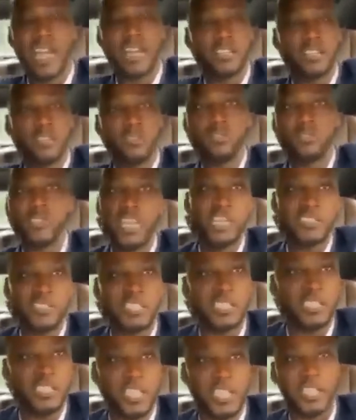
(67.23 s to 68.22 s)
not no
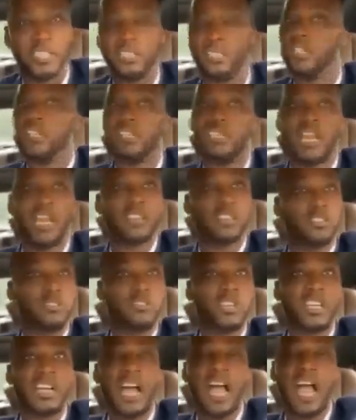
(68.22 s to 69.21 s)
Geechee nigga, not
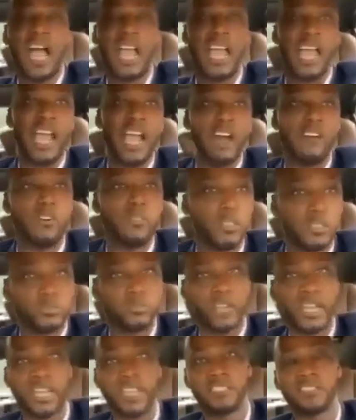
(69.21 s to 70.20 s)
no nigga I ever
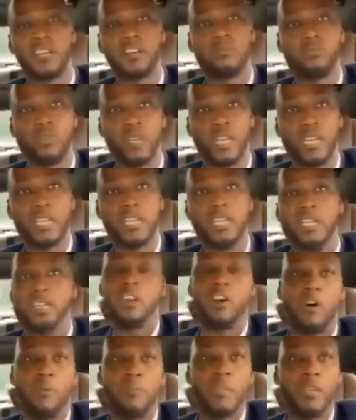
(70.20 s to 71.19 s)
was raised up with,
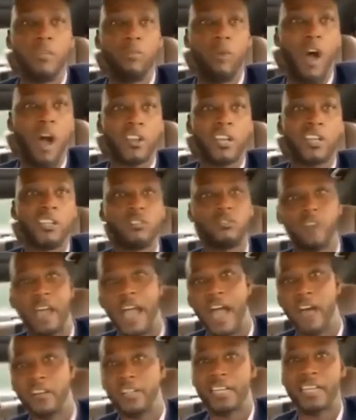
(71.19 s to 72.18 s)
gonna be walking
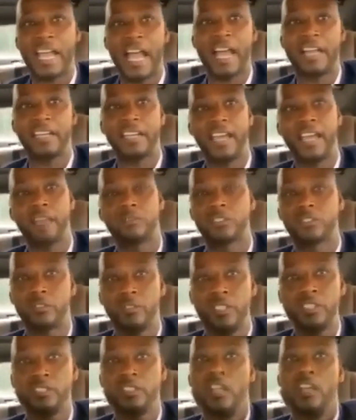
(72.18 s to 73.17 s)
around the damn
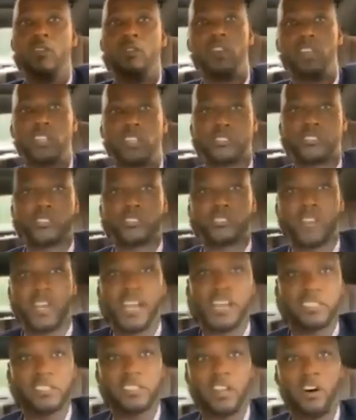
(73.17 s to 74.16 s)
streets with a
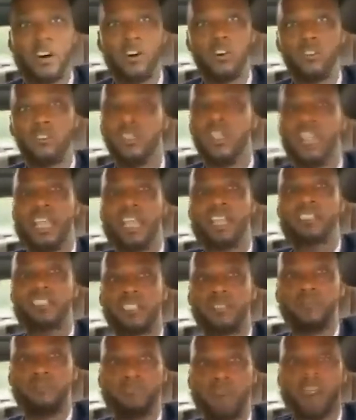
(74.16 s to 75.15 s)
dress on and
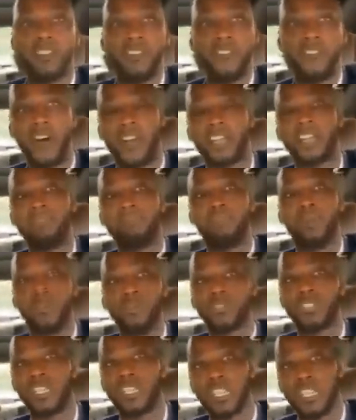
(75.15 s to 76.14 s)
some motherfucking
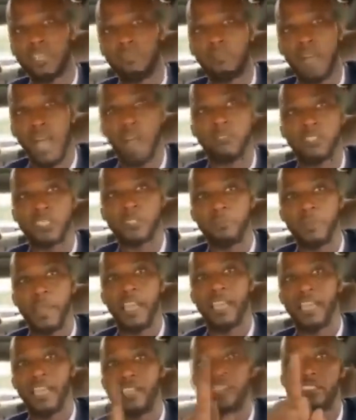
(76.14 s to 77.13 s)
boots and get my
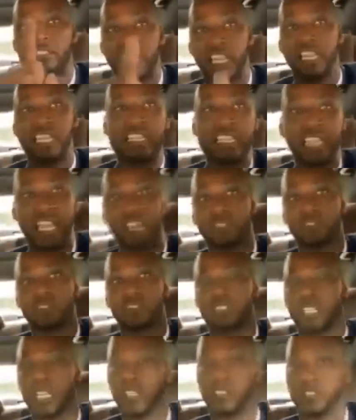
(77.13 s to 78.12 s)
respect and say he
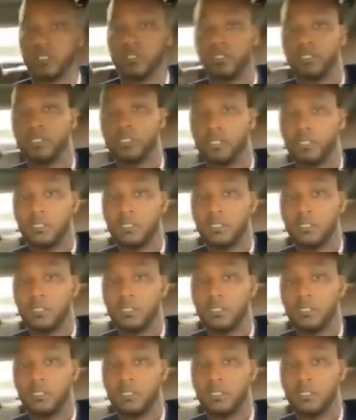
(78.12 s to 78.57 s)
heterosexual.